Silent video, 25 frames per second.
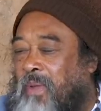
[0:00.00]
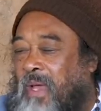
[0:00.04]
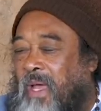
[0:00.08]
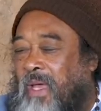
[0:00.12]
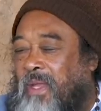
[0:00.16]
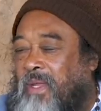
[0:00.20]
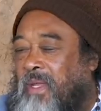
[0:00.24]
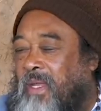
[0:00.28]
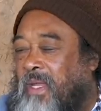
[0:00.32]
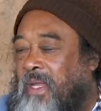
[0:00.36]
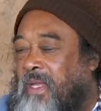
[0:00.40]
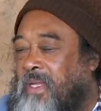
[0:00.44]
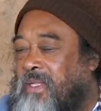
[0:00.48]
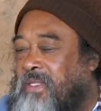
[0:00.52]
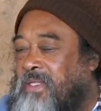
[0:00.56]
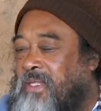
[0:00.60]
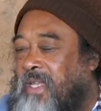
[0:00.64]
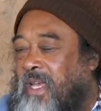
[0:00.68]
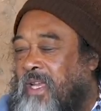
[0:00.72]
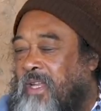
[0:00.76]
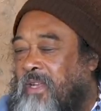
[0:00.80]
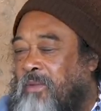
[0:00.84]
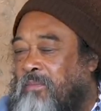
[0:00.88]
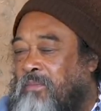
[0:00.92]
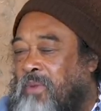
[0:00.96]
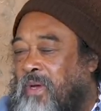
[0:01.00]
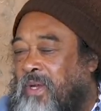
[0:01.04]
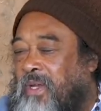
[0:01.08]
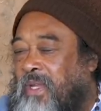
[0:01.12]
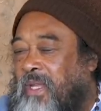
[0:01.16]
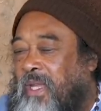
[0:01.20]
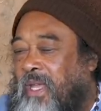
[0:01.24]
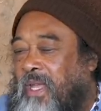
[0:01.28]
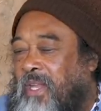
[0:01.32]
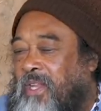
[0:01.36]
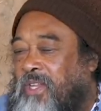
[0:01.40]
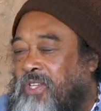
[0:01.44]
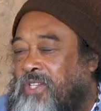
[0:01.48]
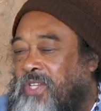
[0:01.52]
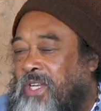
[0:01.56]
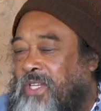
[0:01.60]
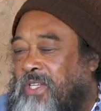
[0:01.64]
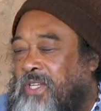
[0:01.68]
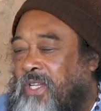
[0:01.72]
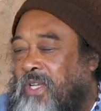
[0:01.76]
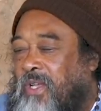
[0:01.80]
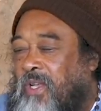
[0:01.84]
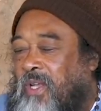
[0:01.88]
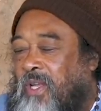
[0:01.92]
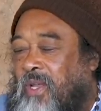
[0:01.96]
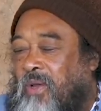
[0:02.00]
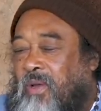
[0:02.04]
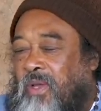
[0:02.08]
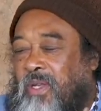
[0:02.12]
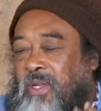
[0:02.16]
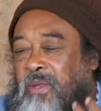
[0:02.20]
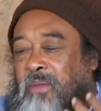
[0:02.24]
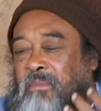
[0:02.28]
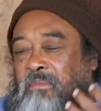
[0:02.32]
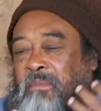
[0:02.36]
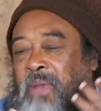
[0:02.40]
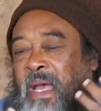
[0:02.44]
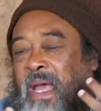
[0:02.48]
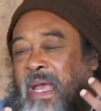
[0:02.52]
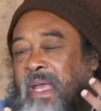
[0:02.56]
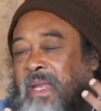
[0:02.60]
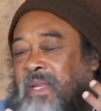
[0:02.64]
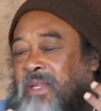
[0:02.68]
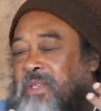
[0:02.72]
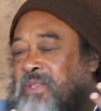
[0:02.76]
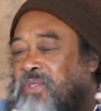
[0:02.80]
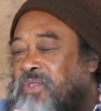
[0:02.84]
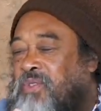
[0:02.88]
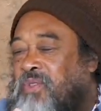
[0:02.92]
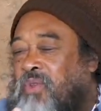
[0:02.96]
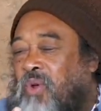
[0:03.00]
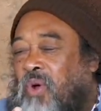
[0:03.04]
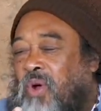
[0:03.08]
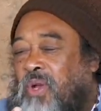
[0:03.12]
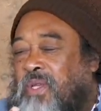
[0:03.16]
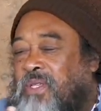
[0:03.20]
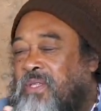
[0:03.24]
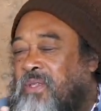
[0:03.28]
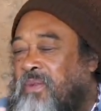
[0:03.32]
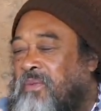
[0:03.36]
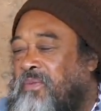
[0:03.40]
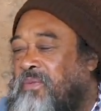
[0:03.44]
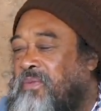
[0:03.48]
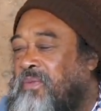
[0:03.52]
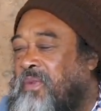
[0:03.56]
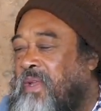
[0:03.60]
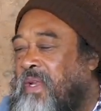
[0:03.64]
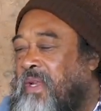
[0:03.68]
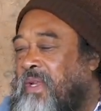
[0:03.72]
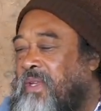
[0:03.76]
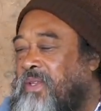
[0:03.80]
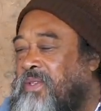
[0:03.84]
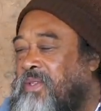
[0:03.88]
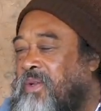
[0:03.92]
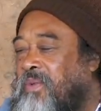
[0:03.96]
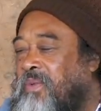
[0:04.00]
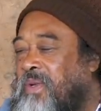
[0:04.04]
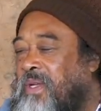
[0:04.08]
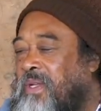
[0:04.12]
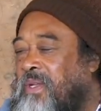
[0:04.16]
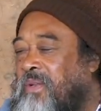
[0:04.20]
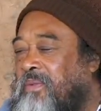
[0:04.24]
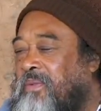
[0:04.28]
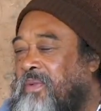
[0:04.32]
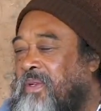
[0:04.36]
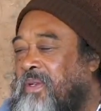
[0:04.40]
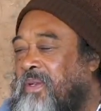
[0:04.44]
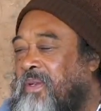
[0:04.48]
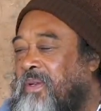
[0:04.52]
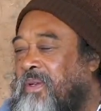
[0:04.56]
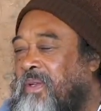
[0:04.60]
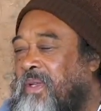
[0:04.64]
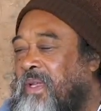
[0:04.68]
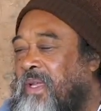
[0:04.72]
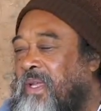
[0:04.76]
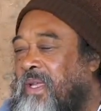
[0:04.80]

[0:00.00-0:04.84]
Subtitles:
either inside the body energetically or in the mind as thoughts and feelings or whatever, no?